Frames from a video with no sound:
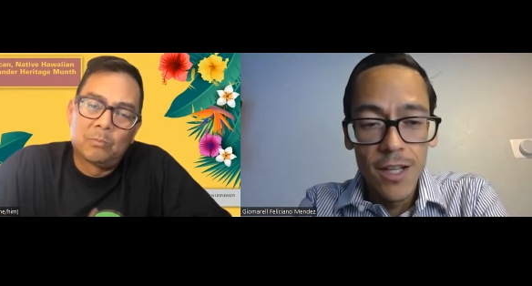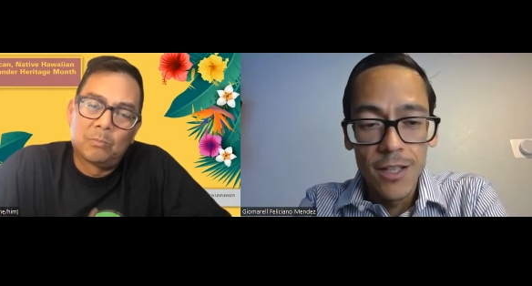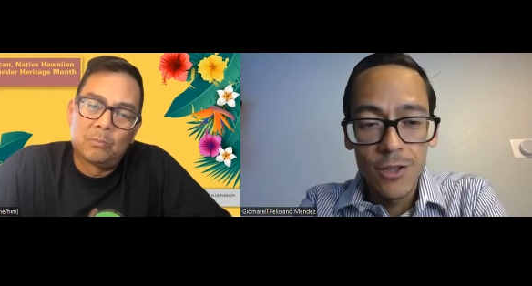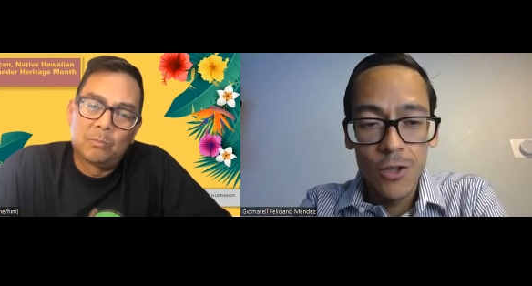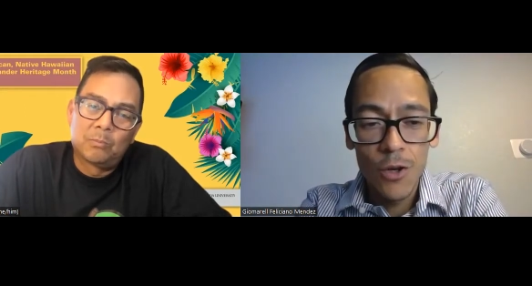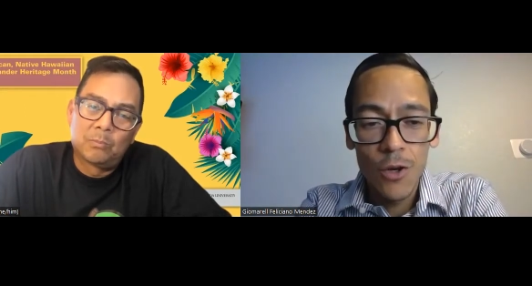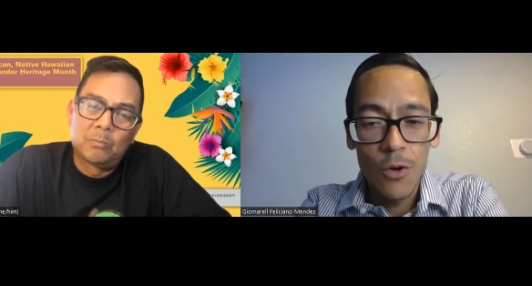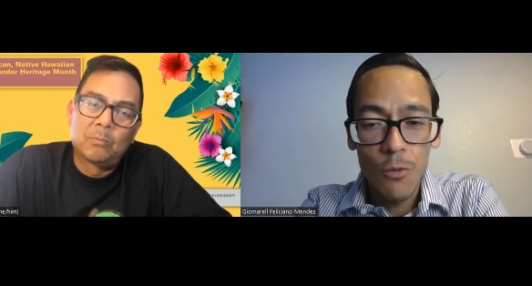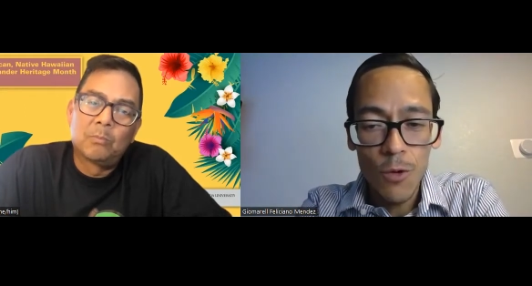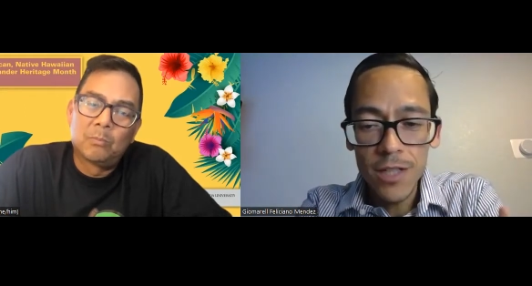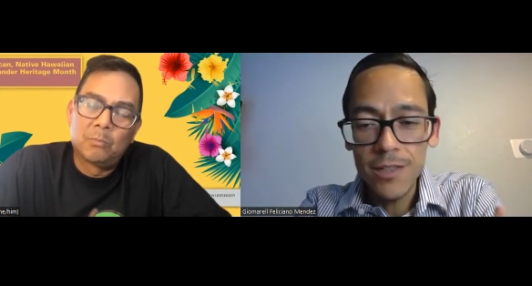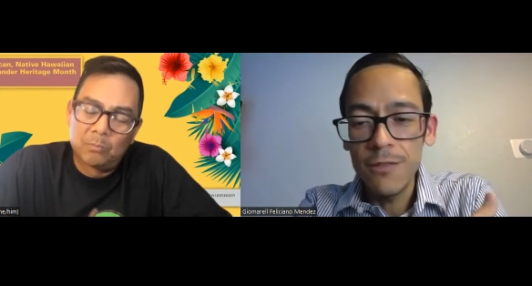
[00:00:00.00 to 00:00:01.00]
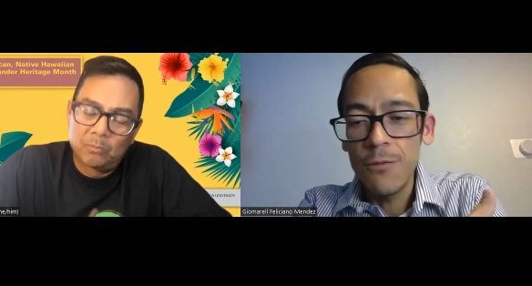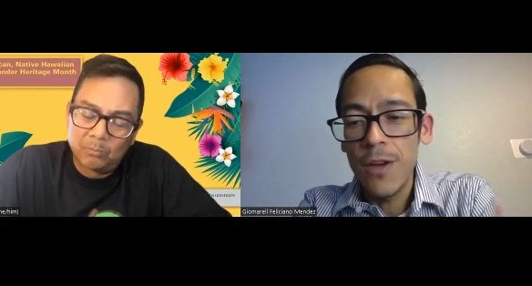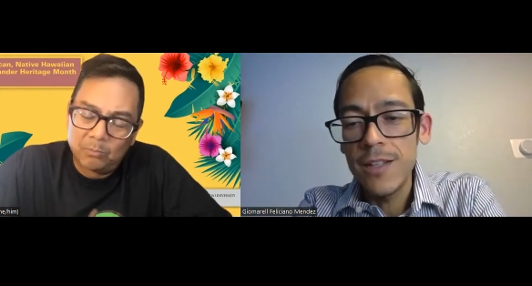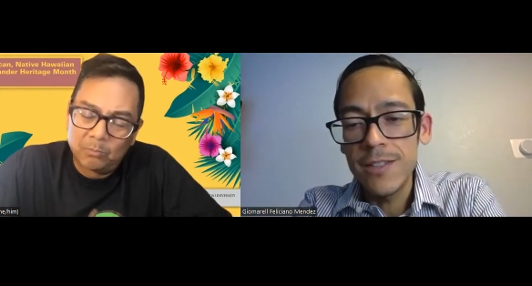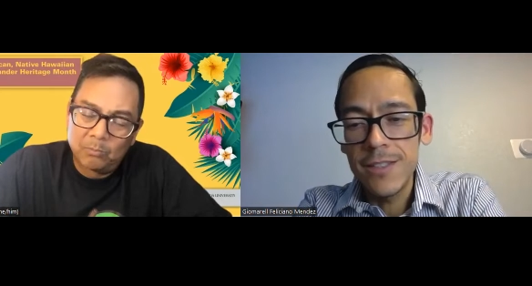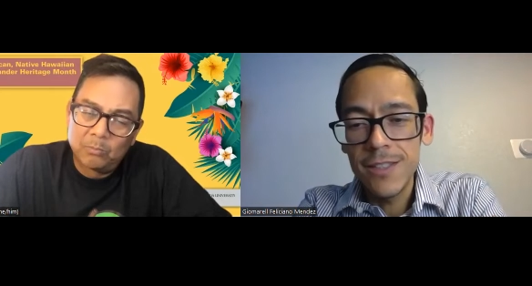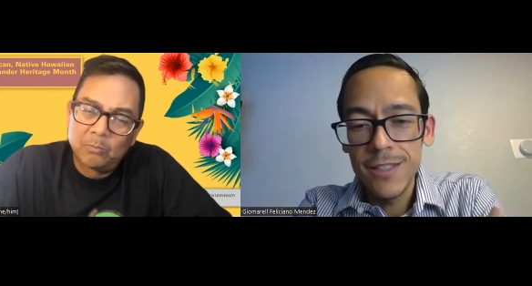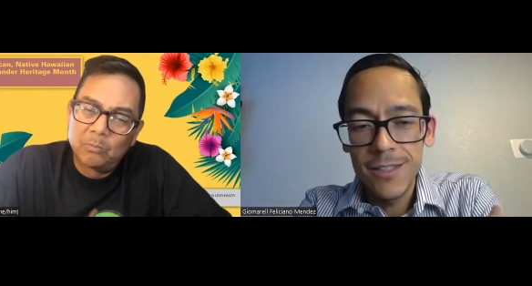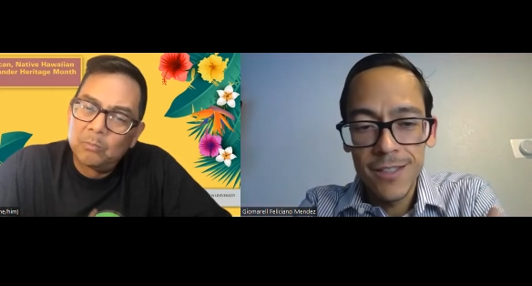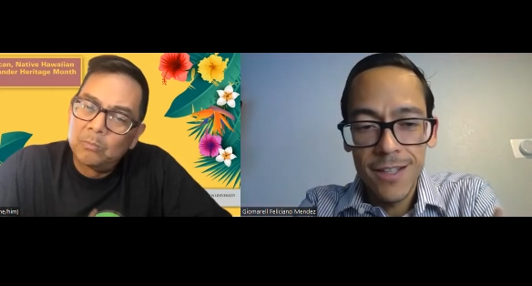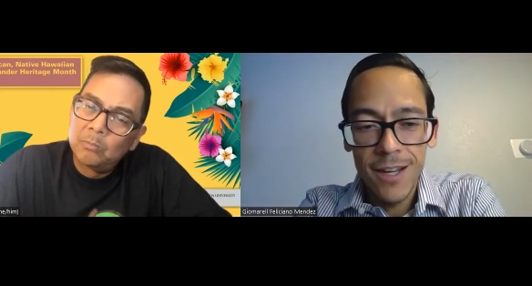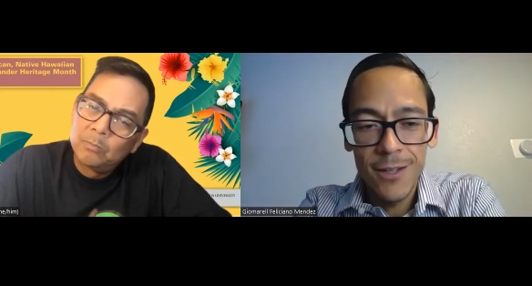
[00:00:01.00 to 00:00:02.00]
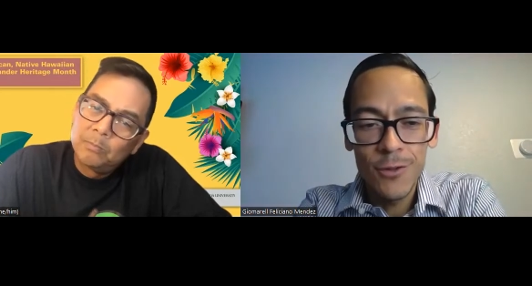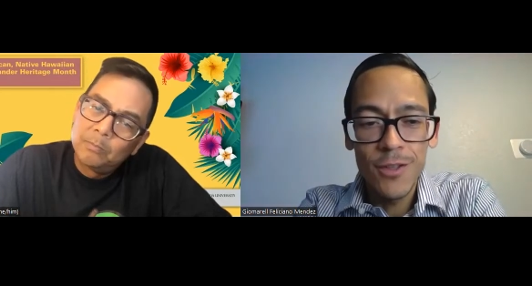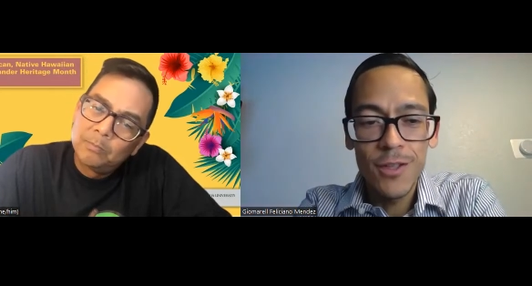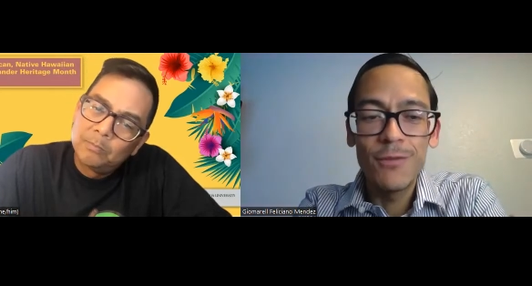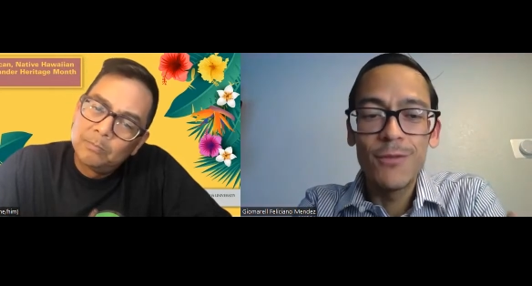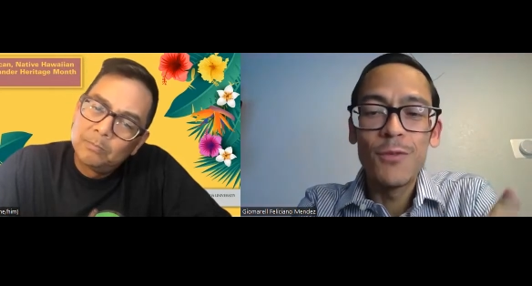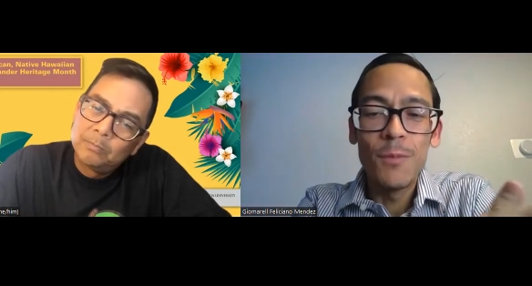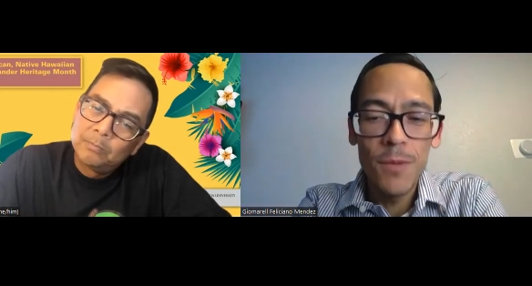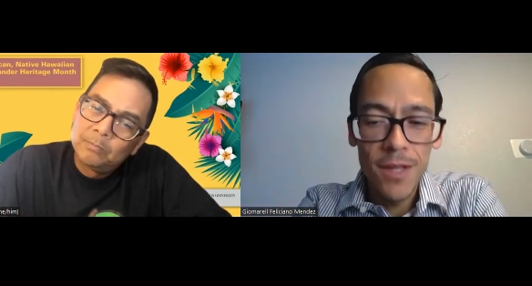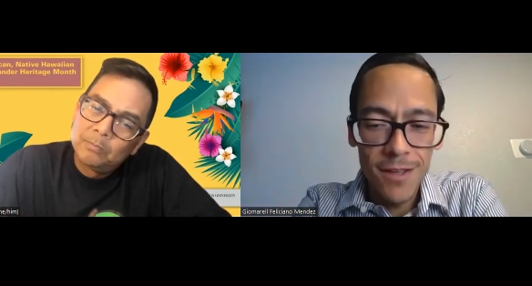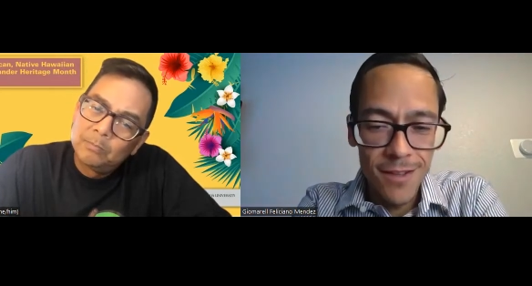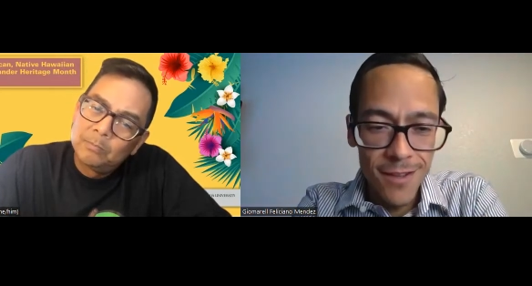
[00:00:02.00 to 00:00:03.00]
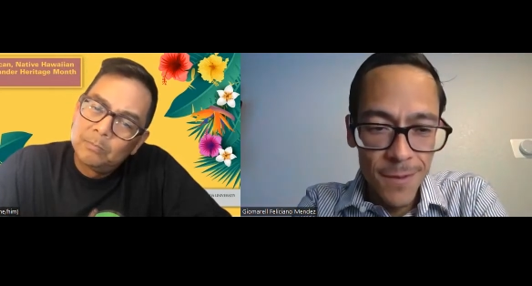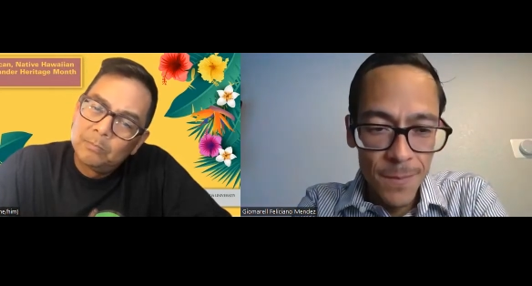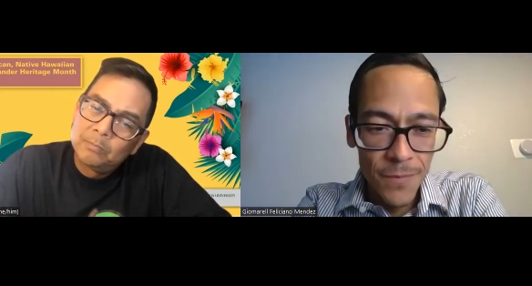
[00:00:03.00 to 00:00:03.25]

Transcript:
Speaker 1: So, which advices can you give to me